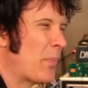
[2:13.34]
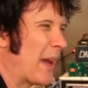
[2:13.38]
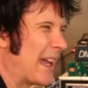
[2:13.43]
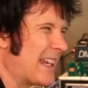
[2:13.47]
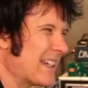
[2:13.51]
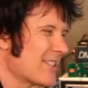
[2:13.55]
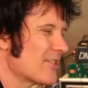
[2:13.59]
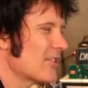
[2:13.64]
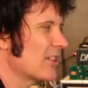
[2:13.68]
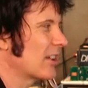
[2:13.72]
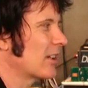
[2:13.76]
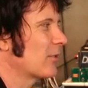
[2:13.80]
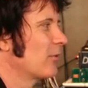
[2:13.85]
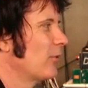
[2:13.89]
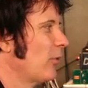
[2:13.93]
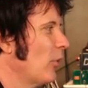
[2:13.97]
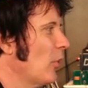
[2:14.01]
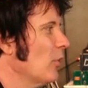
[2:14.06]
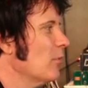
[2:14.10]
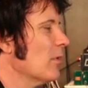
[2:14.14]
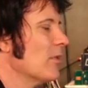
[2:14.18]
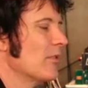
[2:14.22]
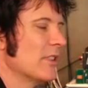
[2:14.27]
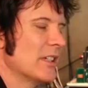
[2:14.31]
basic
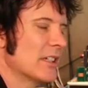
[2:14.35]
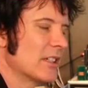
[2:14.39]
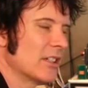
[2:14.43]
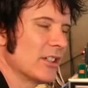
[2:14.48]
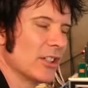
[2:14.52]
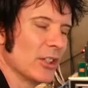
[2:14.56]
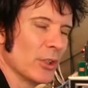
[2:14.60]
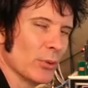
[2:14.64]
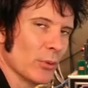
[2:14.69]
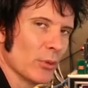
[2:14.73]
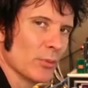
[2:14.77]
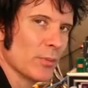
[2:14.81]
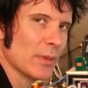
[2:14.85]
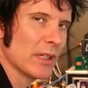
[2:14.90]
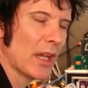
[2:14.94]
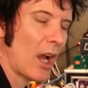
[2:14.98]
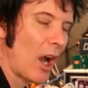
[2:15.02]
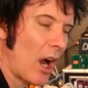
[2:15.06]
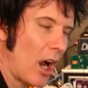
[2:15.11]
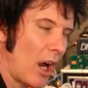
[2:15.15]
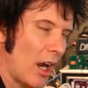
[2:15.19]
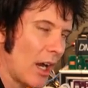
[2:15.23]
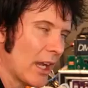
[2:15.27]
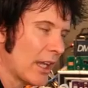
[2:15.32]
form of EQ, would be
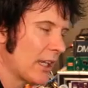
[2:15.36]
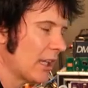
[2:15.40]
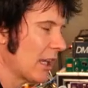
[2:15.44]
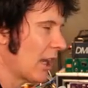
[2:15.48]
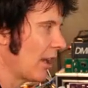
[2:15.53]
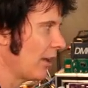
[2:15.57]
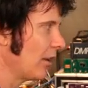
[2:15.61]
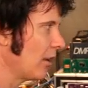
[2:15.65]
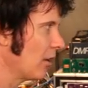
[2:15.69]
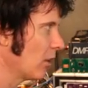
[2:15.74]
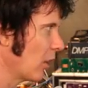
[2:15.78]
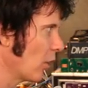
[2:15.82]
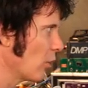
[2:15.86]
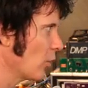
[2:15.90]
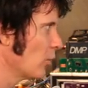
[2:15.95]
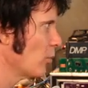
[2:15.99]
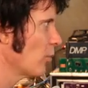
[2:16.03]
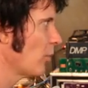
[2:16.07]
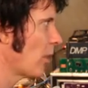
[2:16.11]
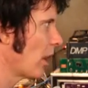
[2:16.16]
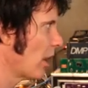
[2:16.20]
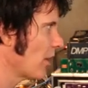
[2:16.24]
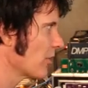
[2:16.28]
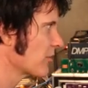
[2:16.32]
high and low
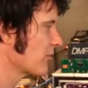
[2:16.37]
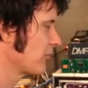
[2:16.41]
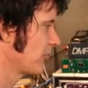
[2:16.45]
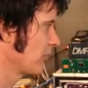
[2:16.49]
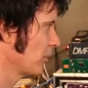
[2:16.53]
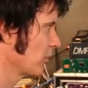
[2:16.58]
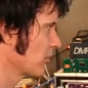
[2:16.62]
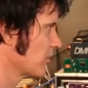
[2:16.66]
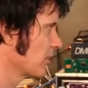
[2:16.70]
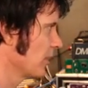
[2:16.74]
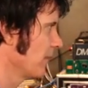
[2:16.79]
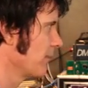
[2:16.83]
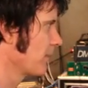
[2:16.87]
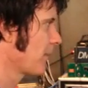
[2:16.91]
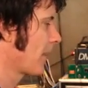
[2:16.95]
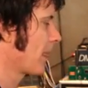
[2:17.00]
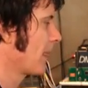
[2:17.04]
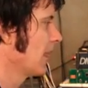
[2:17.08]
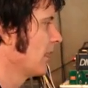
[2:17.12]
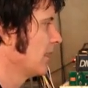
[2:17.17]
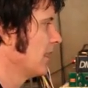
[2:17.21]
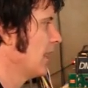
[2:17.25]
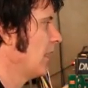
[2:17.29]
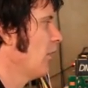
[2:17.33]
pass filter.
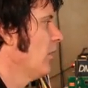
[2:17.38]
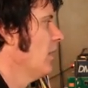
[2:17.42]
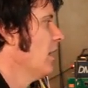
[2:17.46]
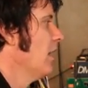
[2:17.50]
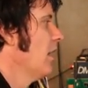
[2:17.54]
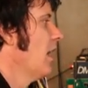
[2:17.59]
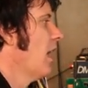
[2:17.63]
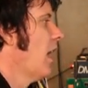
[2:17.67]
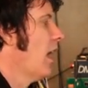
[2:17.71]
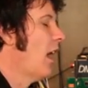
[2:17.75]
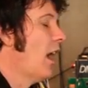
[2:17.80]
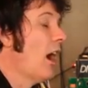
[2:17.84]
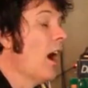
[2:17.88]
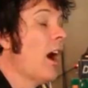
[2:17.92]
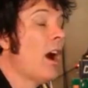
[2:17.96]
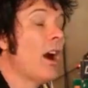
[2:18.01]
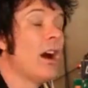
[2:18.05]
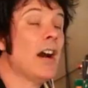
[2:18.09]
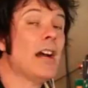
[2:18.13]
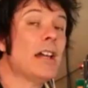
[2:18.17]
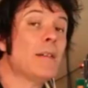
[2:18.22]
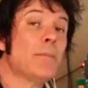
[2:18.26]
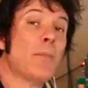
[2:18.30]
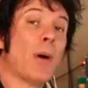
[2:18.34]
Now, a
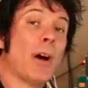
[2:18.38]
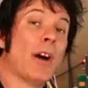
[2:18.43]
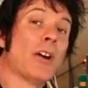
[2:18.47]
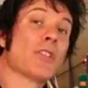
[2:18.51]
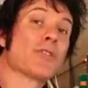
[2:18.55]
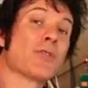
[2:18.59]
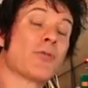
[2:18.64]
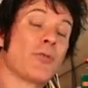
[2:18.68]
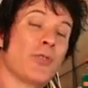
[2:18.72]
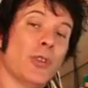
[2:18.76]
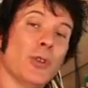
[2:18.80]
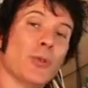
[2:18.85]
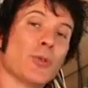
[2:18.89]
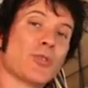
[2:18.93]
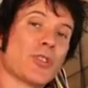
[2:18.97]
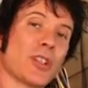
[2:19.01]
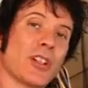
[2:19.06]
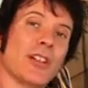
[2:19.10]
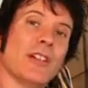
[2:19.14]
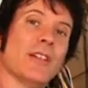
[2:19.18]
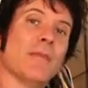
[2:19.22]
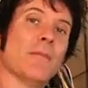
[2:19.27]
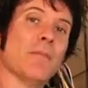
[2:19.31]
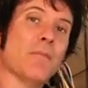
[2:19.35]
high pass
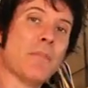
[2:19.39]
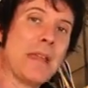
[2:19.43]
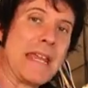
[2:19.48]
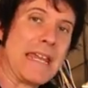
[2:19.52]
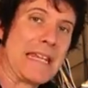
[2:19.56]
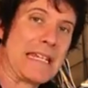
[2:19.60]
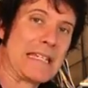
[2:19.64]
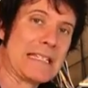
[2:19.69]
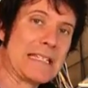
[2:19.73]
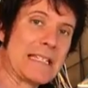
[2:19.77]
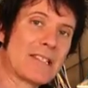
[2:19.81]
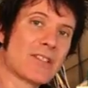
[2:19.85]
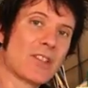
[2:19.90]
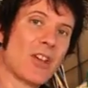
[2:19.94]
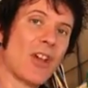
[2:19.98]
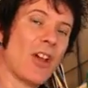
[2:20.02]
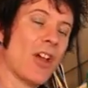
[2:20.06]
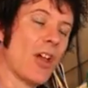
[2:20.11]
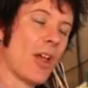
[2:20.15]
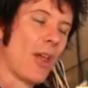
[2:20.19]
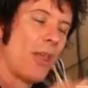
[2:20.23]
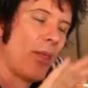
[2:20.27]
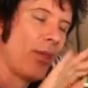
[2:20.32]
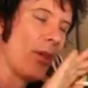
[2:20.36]
filter means
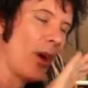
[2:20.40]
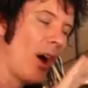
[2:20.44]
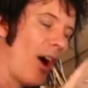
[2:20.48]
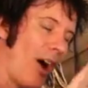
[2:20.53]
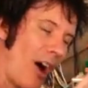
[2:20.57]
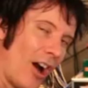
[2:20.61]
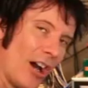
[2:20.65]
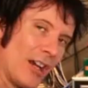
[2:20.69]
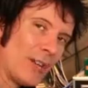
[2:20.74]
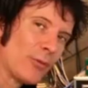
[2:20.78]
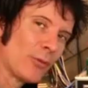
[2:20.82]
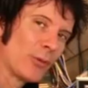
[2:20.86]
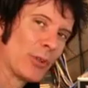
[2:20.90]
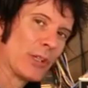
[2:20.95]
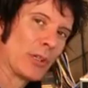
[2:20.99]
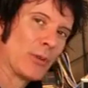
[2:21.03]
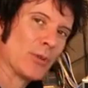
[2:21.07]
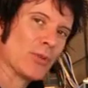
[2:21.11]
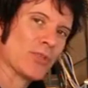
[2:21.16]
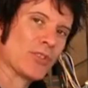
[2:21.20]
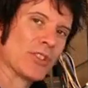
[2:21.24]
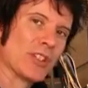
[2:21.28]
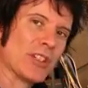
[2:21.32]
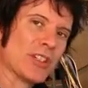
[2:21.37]
the high
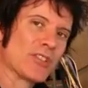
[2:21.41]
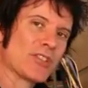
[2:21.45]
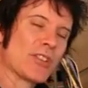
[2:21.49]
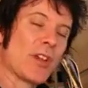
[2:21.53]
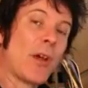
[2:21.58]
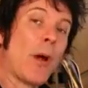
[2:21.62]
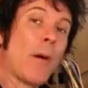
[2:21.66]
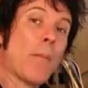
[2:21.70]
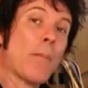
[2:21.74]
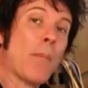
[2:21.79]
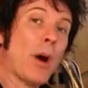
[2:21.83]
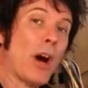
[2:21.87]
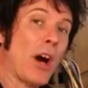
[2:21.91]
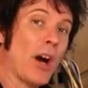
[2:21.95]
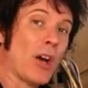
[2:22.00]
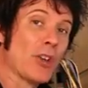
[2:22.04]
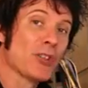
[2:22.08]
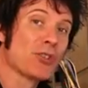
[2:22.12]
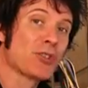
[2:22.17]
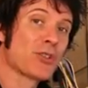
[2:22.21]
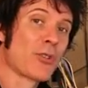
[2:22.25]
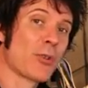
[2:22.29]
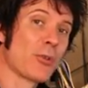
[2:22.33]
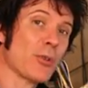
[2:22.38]
frequencies
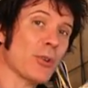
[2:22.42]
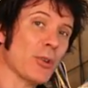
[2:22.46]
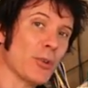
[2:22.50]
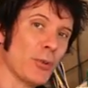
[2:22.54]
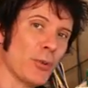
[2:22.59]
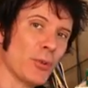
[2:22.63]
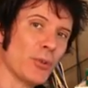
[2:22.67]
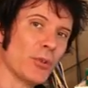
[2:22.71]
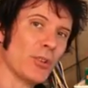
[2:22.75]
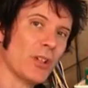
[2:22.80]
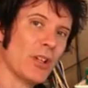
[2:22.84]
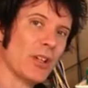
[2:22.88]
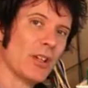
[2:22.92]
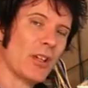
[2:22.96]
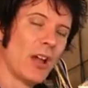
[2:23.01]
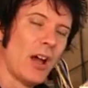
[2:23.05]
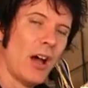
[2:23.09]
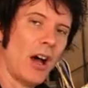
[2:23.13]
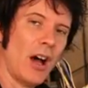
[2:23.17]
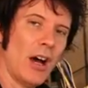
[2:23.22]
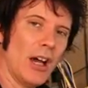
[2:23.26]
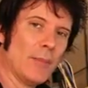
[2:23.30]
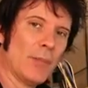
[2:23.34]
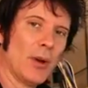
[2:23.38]
pass through.
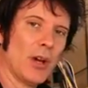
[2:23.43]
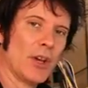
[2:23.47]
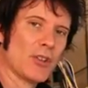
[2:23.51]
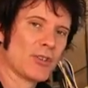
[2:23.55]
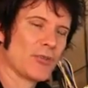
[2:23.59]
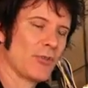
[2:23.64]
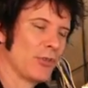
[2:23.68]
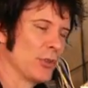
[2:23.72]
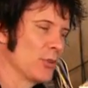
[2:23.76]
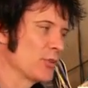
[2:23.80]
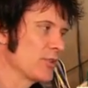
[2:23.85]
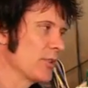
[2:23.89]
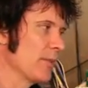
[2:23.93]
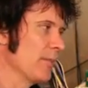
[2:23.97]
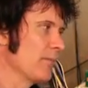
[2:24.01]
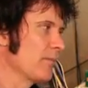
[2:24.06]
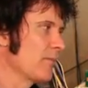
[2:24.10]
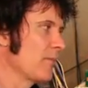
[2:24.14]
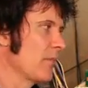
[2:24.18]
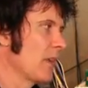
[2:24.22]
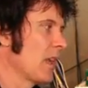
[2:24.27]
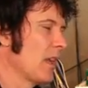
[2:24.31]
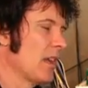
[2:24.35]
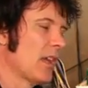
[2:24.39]
High pass filter.
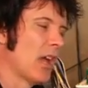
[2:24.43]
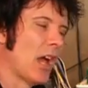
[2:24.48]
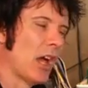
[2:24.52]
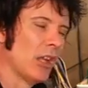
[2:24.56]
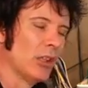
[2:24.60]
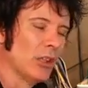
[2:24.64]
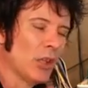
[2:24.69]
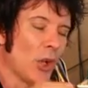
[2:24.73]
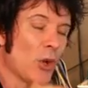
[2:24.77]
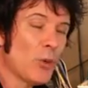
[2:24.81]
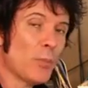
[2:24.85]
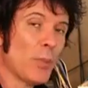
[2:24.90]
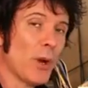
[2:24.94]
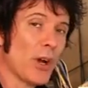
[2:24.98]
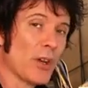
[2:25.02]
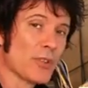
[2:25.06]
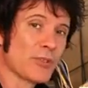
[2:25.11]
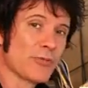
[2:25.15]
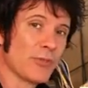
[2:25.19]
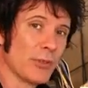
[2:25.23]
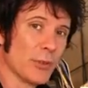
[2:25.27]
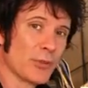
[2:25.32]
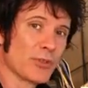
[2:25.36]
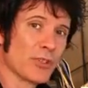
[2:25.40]
A low
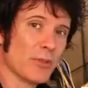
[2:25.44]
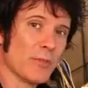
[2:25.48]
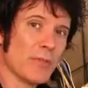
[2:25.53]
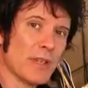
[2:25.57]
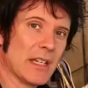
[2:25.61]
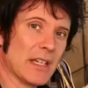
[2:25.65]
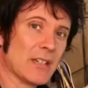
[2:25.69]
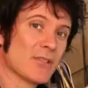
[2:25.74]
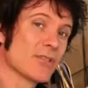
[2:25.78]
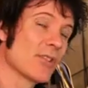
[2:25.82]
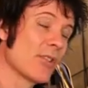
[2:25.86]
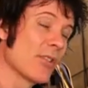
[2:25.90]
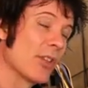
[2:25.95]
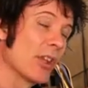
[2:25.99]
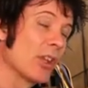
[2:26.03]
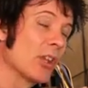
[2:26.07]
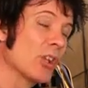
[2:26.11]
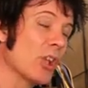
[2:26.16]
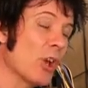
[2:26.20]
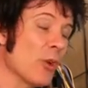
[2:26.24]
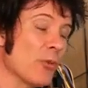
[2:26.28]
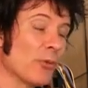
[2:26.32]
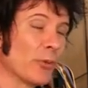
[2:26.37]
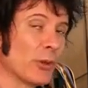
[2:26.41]
pass filter means the
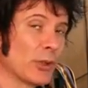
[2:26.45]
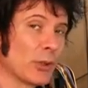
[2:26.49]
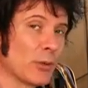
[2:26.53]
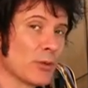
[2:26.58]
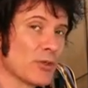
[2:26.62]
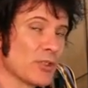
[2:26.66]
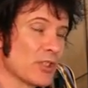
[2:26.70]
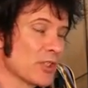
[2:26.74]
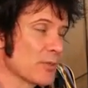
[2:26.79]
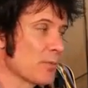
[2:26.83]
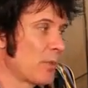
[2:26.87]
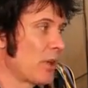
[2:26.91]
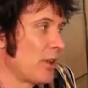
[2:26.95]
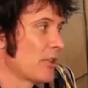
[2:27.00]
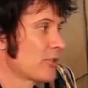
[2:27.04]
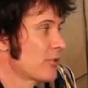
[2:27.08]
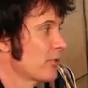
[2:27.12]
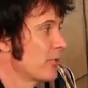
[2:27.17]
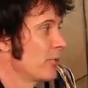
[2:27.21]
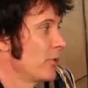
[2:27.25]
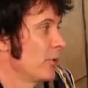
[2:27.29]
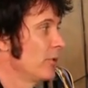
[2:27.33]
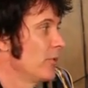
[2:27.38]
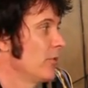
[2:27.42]
low frequencies
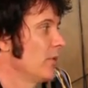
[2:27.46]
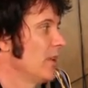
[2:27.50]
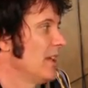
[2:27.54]
pass through.